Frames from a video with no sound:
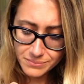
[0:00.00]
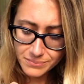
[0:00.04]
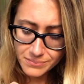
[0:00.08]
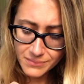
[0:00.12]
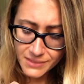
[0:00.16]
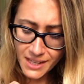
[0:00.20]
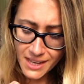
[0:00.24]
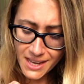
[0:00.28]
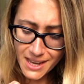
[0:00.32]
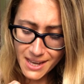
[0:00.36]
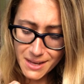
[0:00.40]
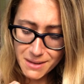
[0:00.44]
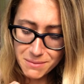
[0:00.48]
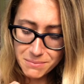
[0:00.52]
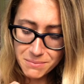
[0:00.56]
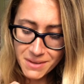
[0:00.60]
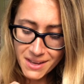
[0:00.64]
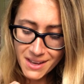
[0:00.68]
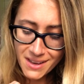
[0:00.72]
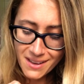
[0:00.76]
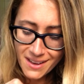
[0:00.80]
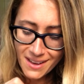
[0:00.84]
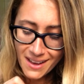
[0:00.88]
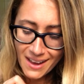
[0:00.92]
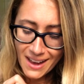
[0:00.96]
I
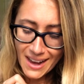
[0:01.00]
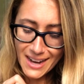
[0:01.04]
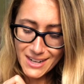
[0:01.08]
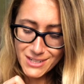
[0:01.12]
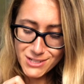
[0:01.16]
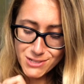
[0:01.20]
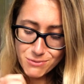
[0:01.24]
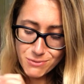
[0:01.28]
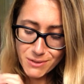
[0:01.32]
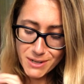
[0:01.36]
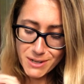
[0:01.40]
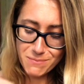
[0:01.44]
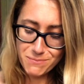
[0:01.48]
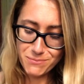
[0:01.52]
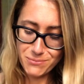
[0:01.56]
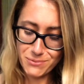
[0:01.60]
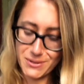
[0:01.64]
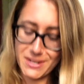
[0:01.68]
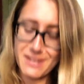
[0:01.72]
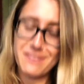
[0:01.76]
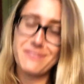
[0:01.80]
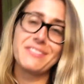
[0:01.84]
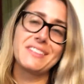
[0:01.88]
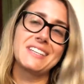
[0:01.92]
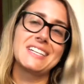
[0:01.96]
just want to
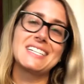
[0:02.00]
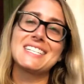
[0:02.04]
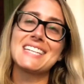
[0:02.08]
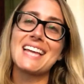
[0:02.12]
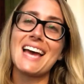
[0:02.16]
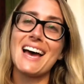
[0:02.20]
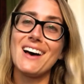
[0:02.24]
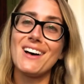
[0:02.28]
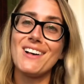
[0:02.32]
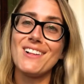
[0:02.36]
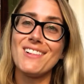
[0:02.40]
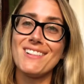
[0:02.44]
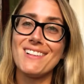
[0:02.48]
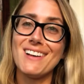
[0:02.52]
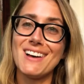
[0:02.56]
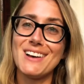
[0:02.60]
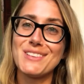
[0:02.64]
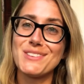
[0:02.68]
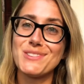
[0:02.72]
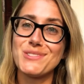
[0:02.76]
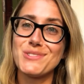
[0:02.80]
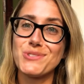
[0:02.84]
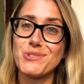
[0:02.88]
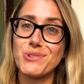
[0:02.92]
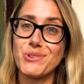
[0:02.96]
briefly tell a
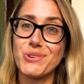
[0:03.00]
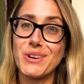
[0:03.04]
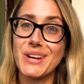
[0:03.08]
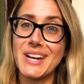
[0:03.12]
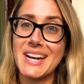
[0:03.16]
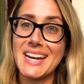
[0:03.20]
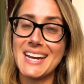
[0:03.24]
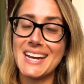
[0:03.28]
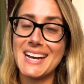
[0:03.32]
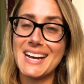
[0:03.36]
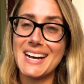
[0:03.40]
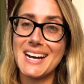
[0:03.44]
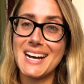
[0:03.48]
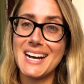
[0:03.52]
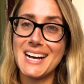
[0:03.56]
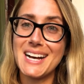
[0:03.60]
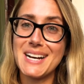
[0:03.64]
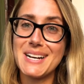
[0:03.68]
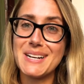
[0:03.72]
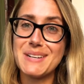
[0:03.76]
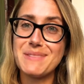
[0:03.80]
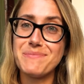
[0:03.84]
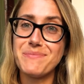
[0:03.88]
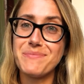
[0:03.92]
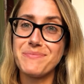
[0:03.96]
story
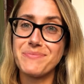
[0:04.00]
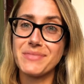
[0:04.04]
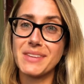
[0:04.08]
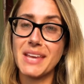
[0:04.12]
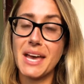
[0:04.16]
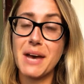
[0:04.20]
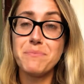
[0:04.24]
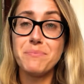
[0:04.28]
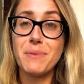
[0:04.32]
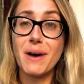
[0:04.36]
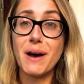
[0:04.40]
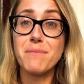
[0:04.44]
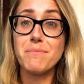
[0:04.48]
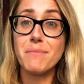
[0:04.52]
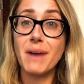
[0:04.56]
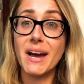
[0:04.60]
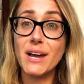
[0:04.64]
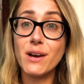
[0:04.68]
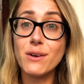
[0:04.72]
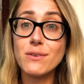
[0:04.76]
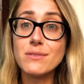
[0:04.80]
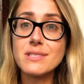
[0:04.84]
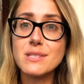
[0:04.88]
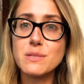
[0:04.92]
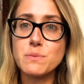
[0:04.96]
about my
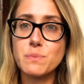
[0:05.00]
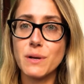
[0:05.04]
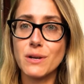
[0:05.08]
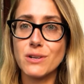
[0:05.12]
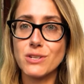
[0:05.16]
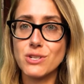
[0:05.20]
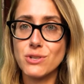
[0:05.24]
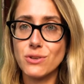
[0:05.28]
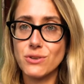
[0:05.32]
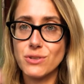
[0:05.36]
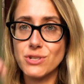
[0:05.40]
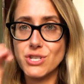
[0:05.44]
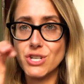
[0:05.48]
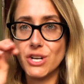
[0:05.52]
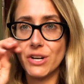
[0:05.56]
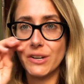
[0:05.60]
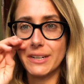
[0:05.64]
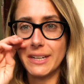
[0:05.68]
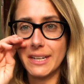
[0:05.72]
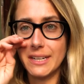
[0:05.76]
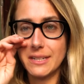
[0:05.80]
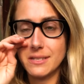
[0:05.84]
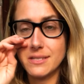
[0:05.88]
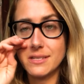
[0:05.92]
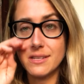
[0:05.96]
own spiritual
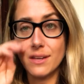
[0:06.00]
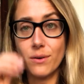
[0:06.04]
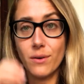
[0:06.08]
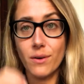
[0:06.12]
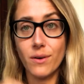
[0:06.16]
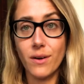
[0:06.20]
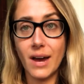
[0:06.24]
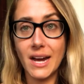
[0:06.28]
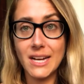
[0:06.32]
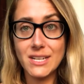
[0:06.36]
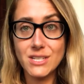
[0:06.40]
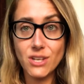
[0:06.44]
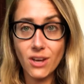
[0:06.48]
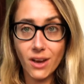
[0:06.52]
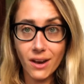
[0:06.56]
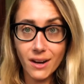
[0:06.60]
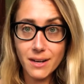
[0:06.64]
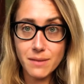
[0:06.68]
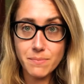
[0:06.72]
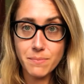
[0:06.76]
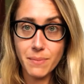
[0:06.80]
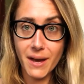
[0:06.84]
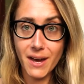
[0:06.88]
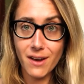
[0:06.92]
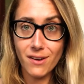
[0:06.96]
journey. So I talk
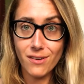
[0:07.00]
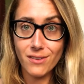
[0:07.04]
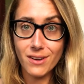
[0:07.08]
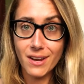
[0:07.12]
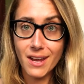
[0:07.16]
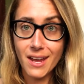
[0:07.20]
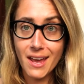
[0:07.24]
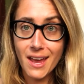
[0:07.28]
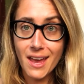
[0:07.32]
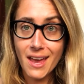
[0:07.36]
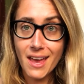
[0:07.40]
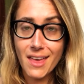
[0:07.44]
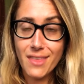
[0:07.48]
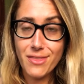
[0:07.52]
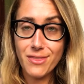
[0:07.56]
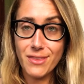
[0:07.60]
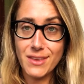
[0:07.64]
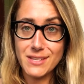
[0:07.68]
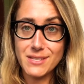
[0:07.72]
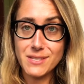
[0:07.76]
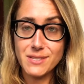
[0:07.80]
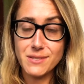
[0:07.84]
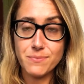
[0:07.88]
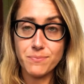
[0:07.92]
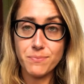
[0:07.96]
about
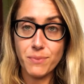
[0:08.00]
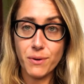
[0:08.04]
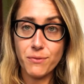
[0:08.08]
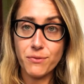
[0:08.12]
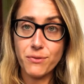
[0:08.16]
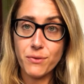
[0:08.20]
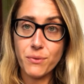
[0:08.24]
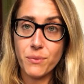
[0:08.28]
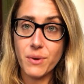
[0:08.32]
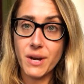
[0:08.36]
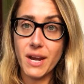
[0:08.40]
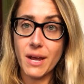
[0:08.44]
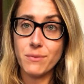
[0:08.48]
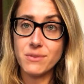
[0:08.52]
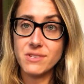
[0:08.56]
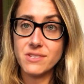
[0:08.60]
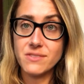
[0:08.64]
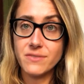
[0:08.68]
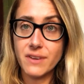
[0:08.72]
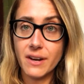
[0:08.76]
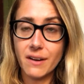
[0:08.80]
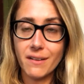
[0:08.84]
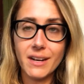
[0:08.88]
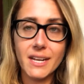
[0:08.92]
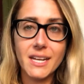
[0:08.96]
this, but for when I was
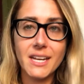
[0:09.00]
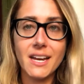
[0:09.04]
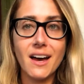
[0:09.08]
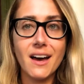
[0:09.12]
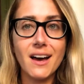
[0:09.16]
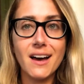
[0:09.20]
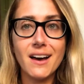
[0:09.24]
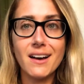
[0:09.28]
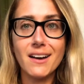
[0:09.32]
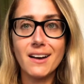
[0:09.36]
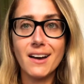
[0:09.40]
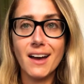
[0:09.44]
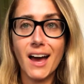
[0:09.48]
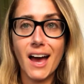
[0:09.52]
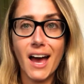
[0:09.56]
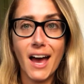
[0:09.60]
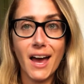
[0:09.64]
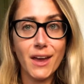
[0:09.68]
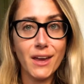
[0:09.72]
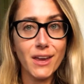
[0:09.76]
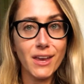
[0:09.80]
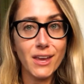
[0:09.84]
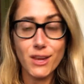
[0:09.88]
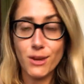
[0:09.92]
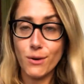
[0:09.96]
very young,
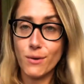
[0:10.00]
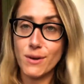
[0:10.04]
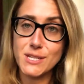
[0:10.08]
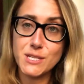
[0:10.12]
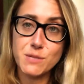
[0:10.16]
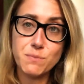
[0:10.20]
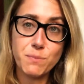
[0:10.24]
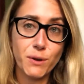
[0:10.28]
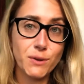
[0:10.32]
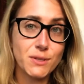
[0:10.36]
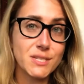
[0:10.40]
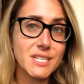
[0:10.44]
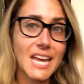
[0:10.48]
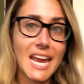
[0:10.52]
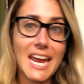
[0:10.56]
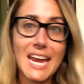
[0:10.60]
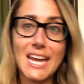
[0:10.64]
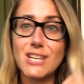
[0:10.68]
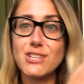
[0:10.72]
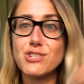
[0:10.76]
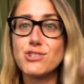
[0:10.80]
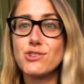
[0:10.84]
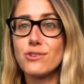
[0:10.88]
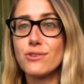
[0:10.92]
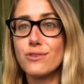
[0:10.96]
I spoke to
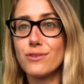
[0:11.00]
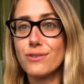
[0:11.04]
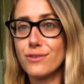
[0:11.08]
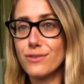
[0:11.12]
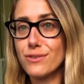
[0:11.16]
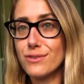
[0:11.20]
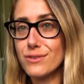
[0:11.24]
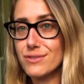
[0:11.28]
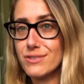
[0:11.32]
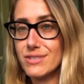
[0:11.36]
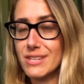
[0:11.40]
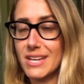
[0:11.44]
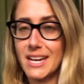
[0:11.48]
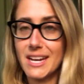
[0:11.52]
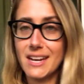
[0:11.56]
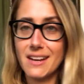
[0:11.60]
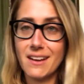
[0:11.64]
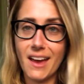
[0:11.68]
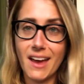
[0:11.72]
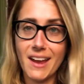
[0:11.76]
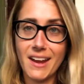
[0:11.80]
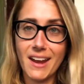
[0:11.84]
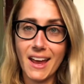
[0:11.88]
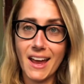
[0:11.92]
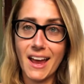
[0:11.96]
angels, and
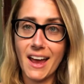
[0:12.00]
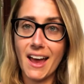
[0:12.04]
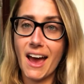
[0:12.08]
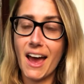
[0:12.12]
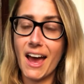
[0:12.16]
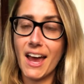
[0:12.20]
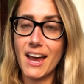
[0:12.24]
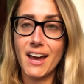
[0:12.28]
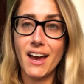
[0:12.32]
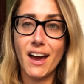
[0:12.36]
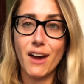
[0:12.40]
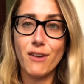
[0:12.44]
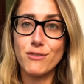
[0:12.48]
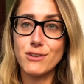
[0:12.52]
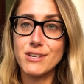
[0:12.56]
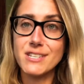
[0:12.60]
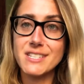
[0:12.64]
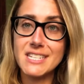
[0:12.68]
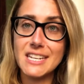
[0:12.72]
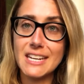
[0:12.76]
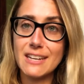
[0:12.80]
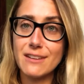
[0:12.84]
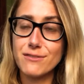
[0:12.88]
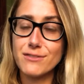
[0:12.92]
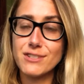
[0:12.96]
I
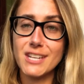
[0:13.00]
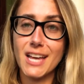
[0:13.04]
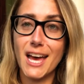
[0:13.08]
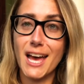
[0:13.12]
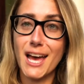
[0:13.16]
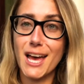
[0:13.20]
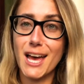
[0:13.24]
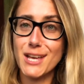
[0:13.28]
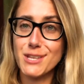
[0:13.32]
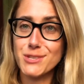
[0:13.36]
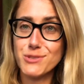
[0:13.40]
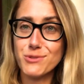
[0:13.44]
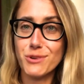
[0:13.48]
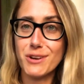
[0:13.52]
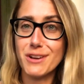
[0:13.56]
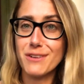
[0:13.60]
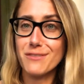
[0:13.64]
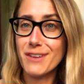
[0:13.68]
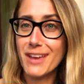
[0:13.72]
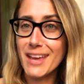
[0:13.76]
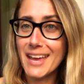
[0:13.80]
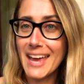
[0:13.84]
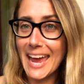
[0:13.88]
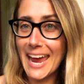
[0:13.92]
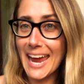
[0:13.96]
received sort of
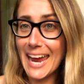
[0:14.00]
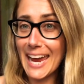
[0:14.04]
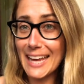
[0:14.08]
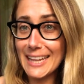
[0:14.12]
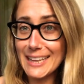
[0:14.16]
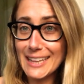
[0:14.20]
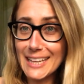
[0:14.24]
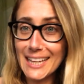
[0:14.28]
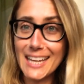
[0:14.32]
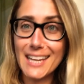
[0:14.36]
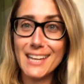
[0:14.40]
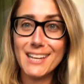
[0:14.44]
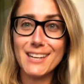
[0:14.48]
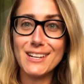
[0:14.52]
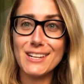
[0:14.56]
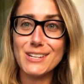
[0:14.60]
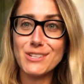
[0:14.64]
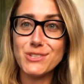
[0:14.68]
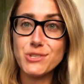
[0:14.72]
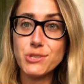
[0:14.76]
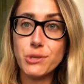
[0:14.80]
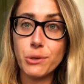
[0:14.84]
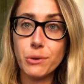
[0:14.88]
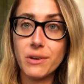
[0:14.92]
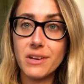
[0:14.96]
alien
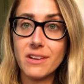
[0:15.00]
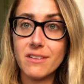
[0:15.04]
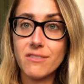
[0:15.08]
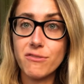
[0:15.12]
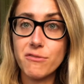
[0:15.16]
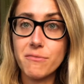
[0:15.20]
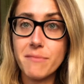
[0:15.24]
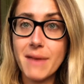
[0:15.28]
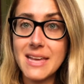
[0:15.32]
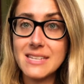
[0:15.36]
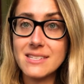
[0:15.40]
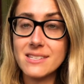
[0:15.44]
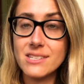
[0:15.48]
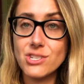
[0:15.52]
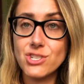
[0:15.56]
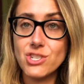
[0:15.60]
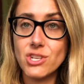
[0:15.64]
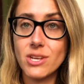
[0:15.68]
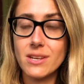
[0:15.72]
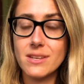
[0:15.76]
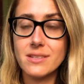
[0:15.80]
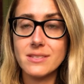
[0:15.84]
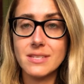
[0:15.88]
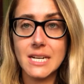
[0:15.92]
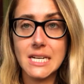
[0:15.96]
intuitive
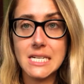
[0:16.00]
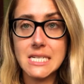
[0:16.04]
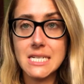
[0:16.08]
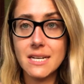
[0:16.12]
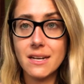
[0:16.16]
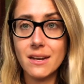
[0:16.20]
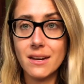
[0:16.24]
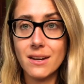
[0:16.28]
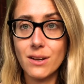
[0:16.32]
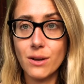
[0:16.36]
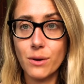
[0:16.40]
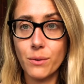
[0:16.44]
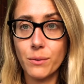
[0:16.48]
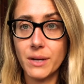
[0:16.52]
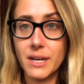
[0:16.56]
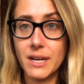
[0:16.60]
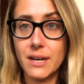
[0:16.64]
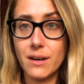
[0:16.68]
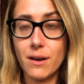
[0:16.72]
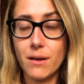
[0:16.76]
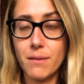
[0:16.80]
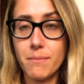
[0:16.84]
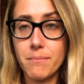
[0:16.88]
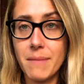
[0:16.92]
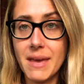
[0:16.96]
messages, and I didn't know what it
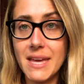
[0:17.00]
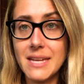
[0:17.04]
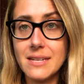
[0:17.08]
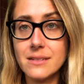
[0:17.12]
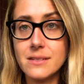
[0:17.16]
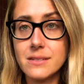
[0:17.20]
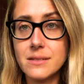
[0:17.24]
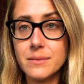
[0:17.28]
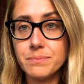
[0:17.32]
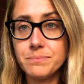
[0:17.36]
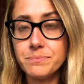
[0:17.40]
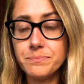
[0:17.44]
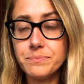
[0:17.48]
all meant.